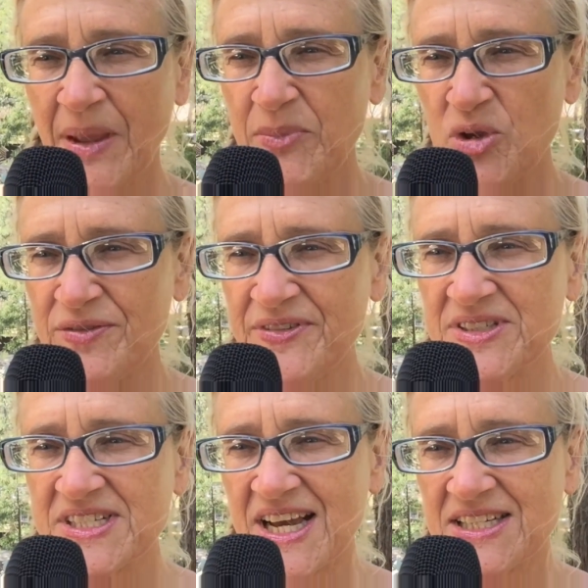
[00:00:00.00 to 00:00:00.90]
Beautiful
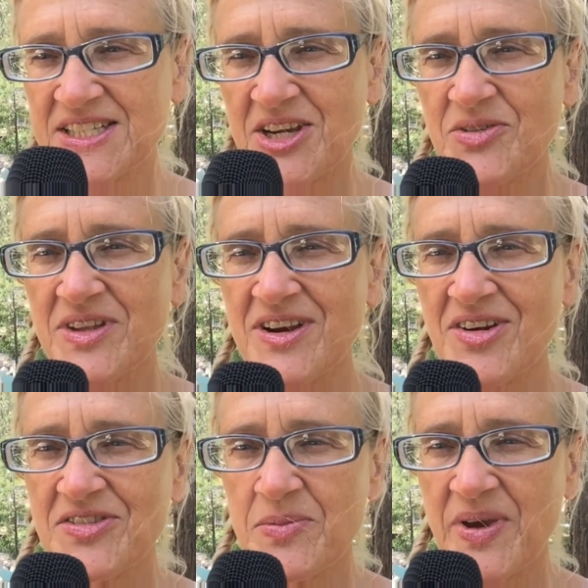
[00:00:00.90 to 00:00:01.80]
deck down
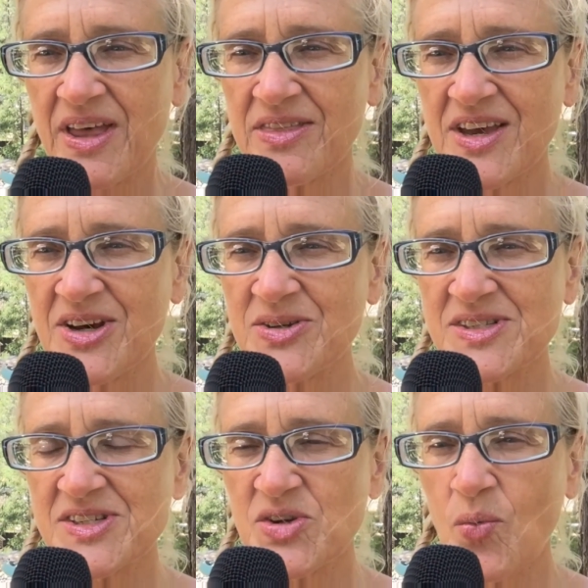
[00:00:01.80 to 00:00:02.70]
there in the
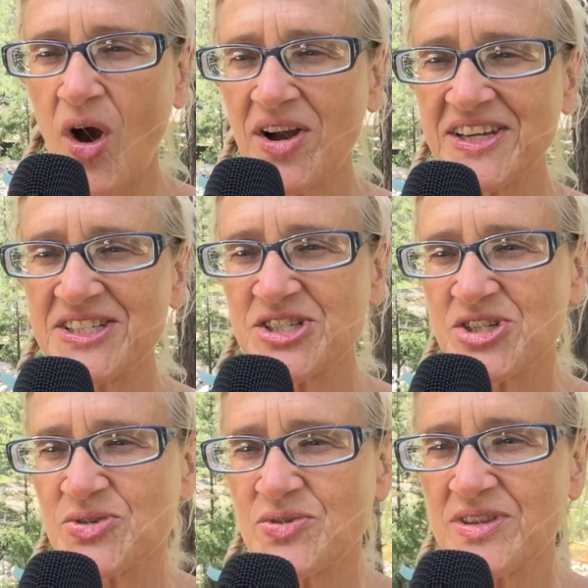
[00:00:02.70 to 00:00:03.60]
bathhouse, and you walk
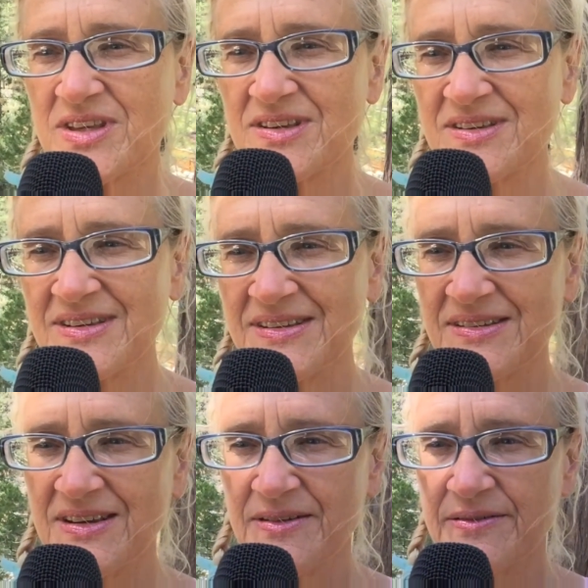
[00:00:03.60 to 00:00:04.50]
into the
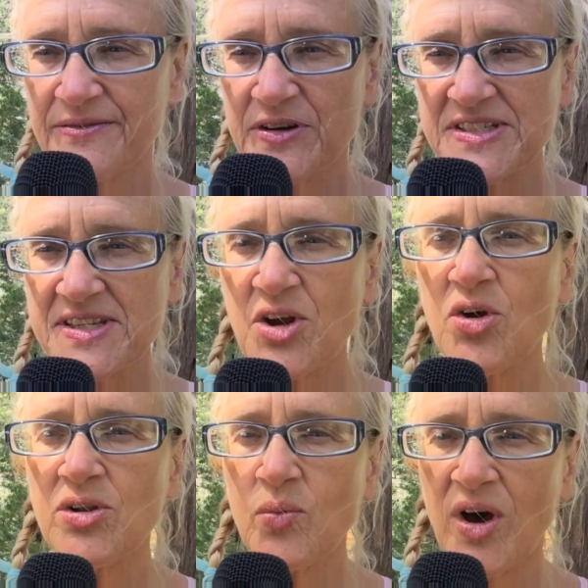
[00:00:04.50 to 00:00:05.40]
freezing
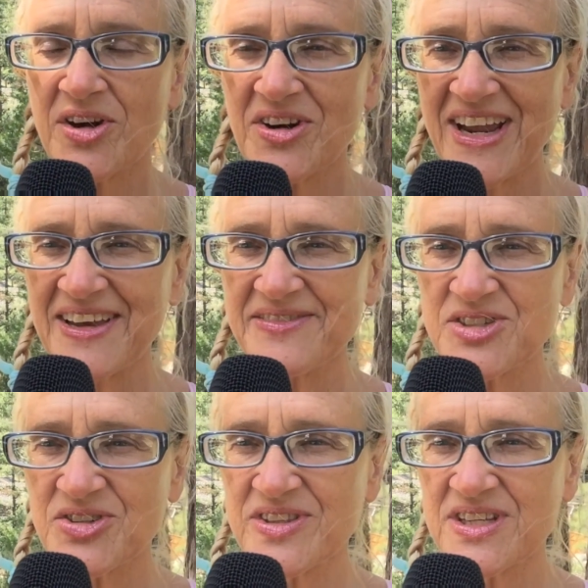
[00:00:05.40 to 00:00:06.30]
cold water
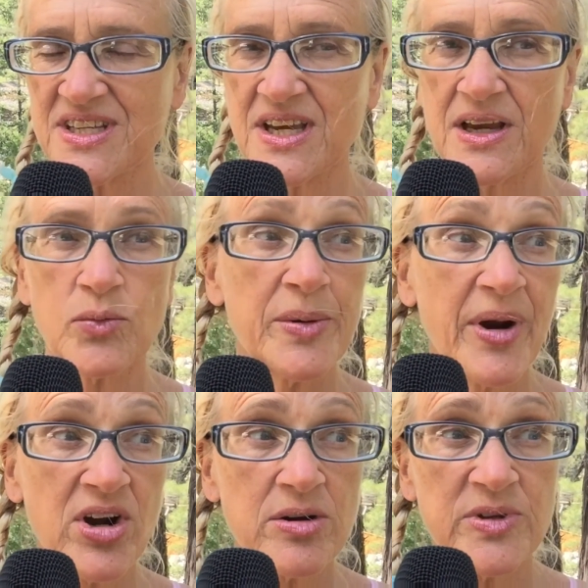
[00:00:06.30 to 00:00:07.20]
after the
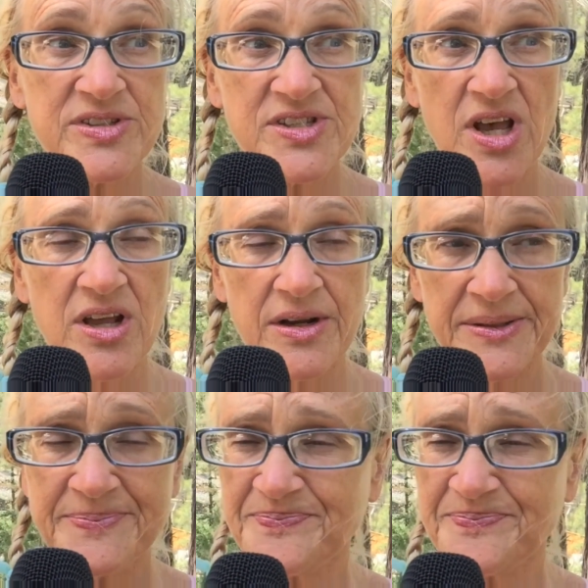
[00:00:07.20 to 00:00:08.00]
remarkable sauna.